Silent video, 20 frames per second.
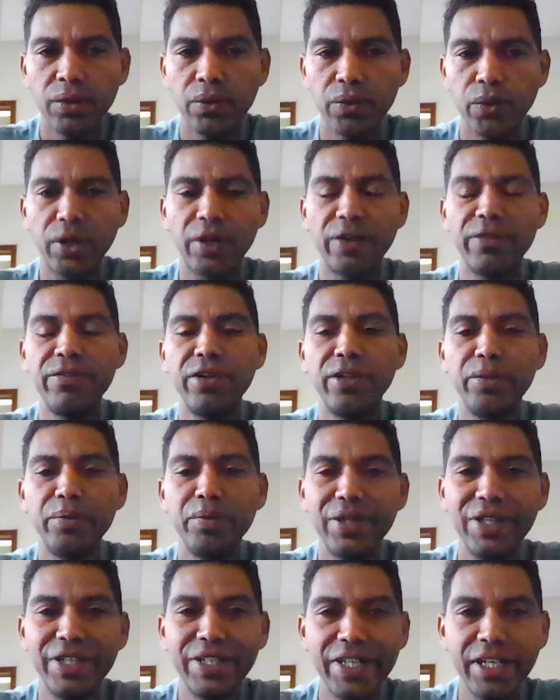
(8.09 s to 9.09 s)
Water
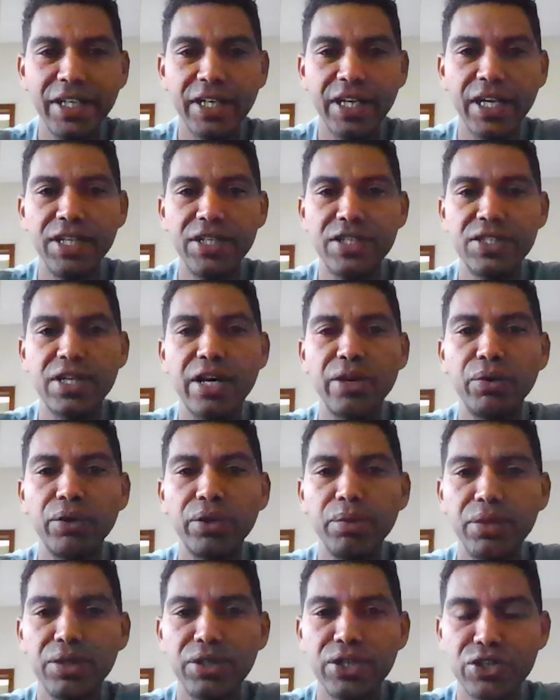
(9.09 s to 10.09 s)
availability and its
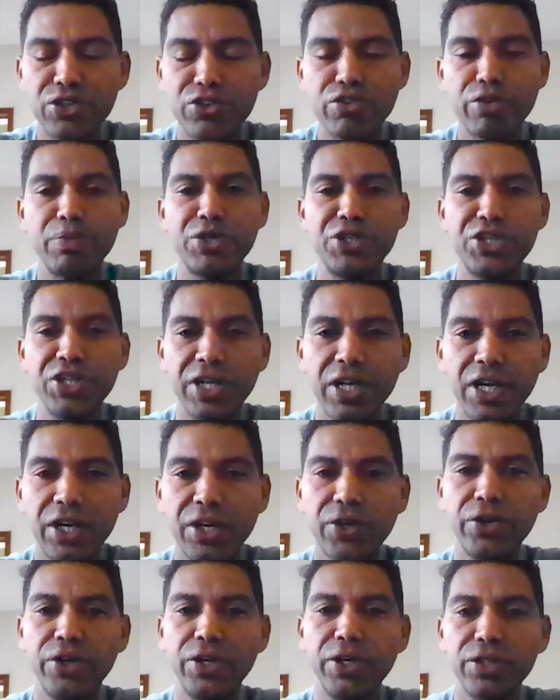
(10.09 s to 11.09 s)
equitable distribution are
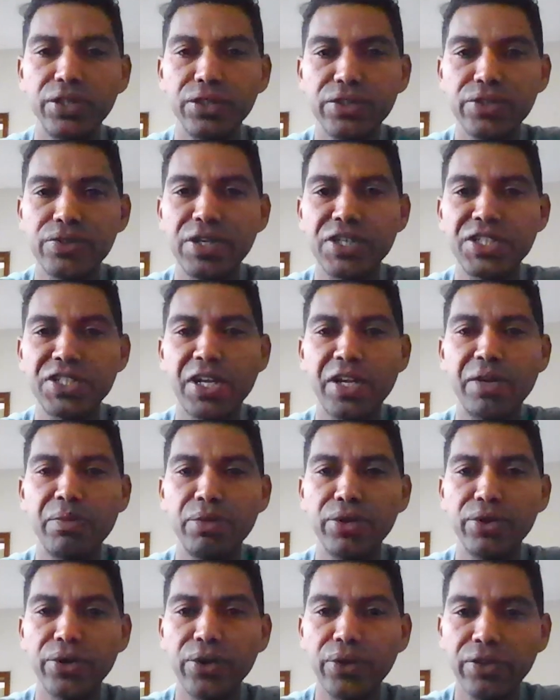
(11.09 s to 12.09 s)
critical to
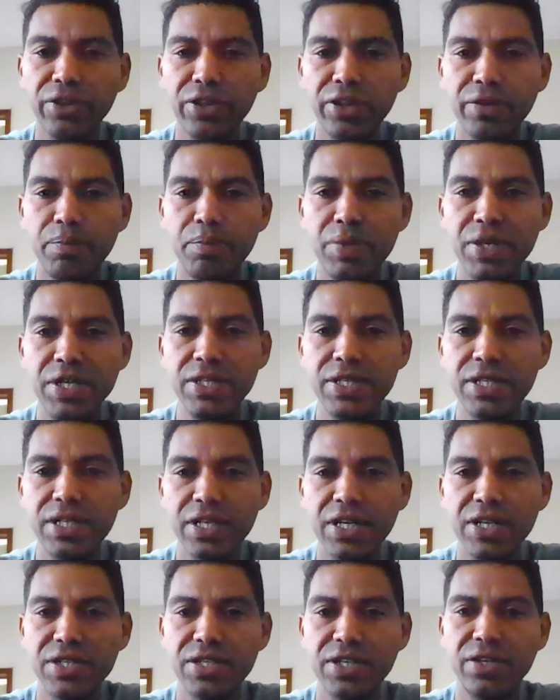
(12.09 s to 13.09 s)
sustainable growth, peace,
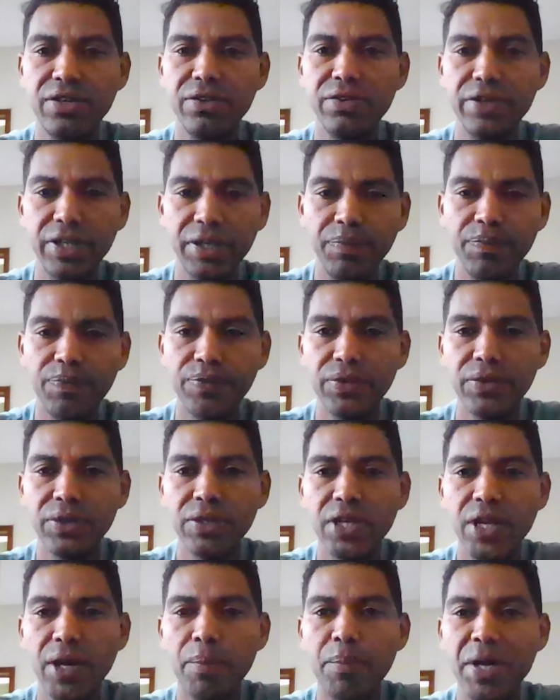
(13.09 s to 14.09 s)
and security.
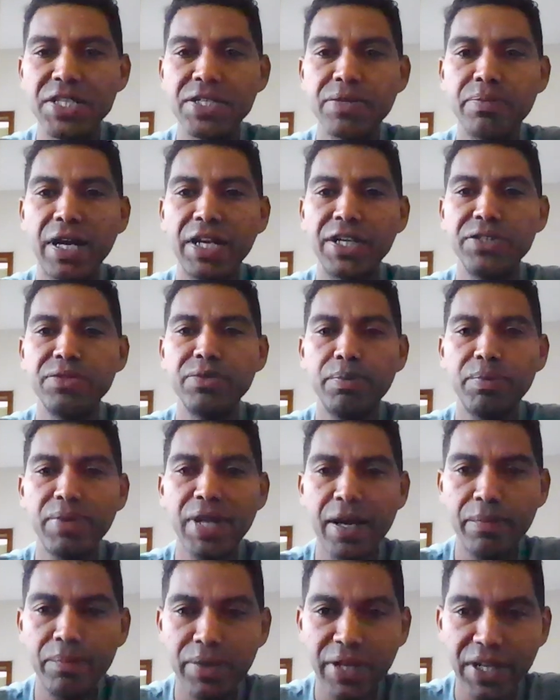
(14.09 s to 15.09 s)
A basin management
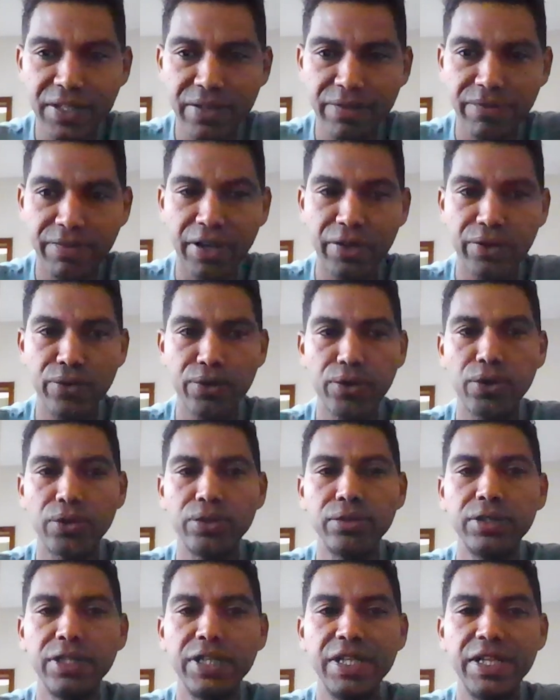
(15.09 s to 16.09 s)
plan plays a vital
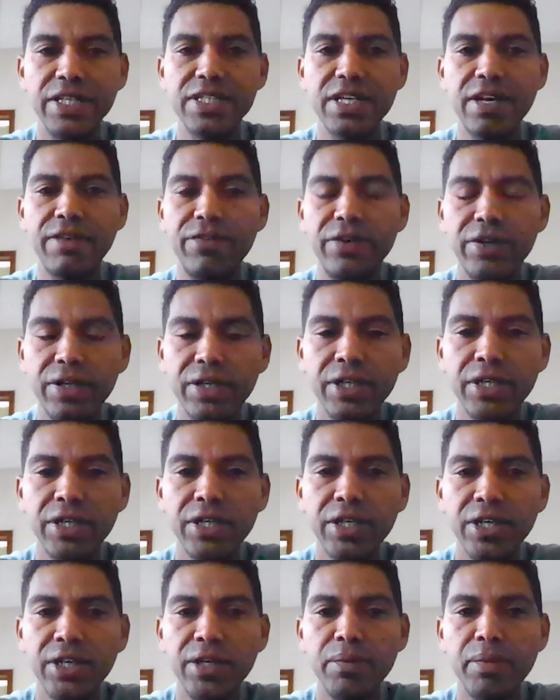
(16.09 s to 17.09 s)
role in this effort.
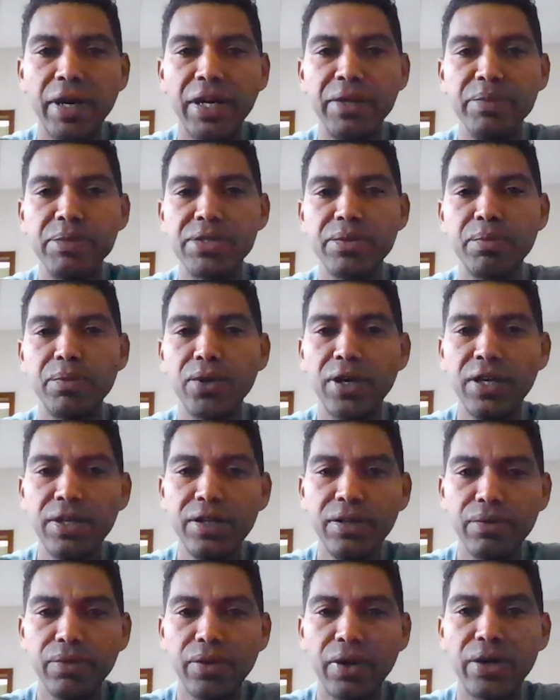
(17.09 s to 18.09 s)
My name is Zablon,
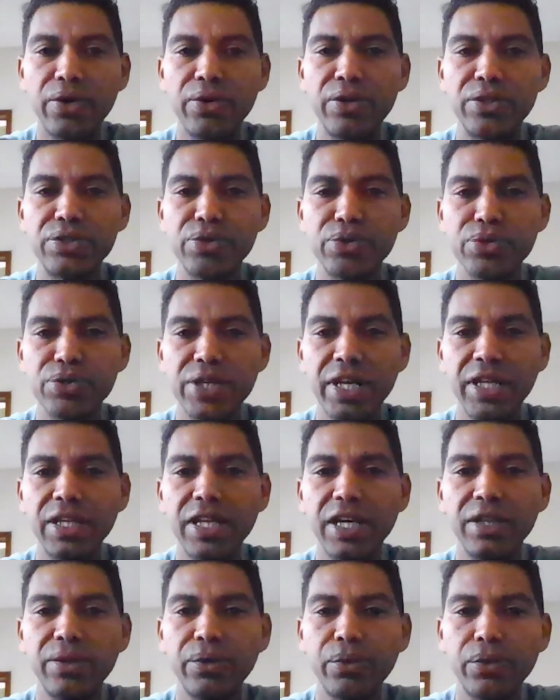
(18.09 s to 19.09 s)
Water Associate
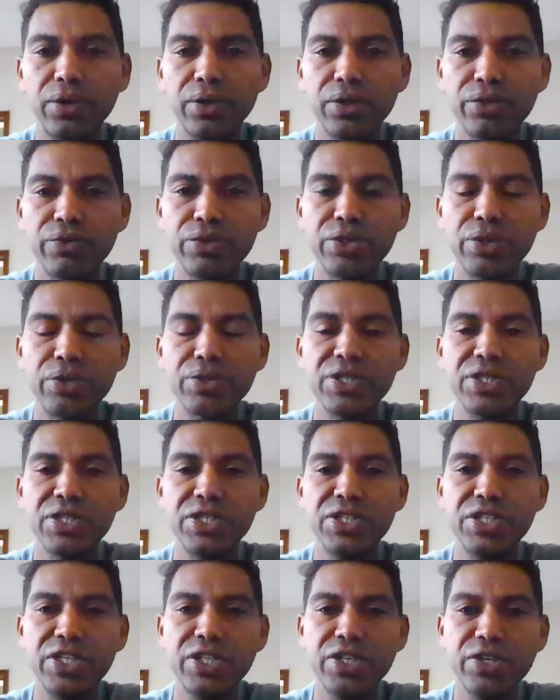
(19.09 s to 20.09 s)
at the World Resources
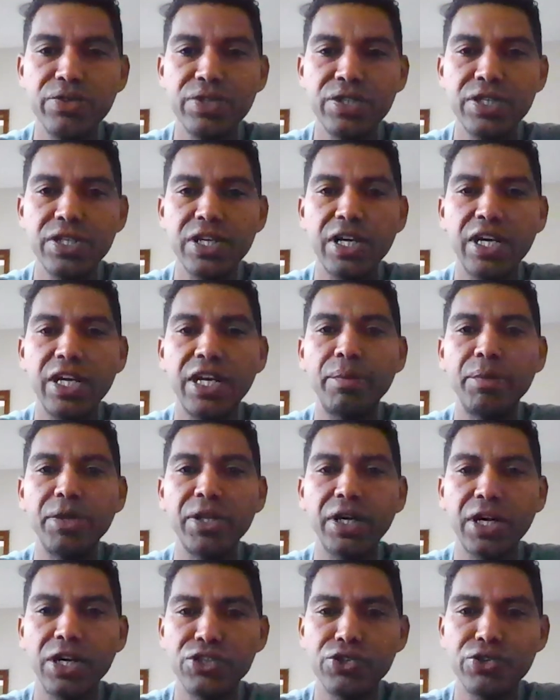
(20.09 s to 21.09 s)
Institute, and I'm the
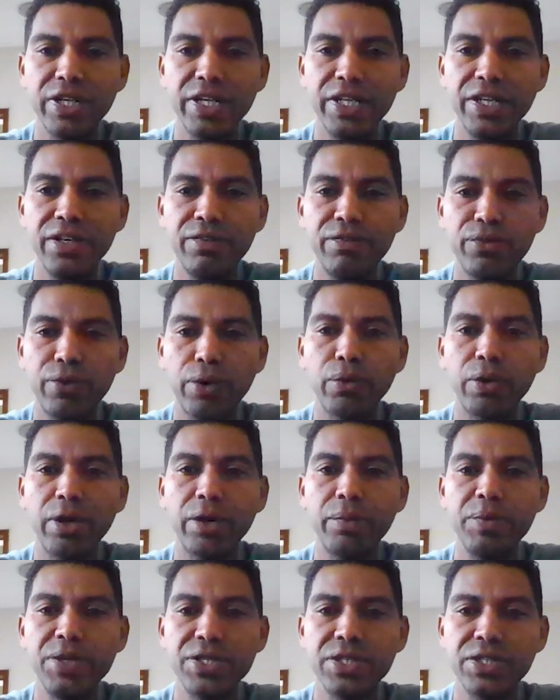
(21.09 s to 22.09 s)
country lead for
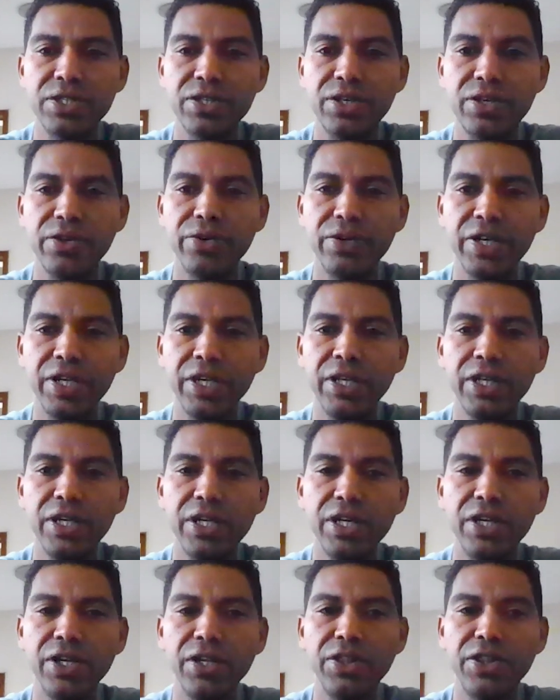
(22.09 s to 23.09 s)
water, peace, and security
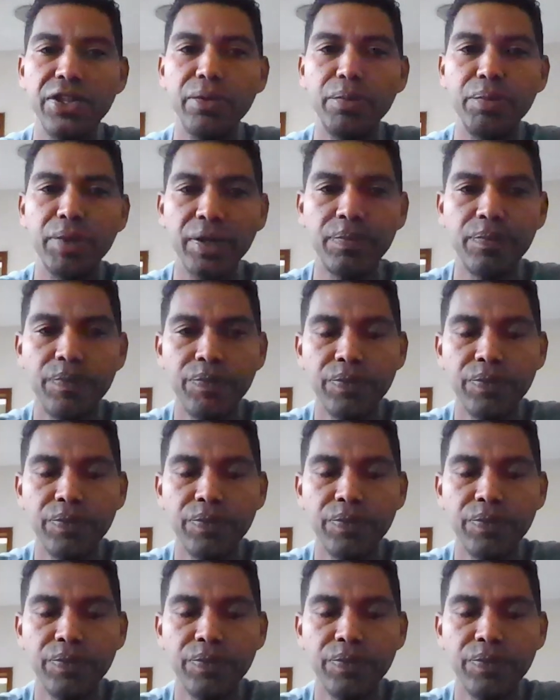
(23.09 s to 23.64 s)
in Ethiopia.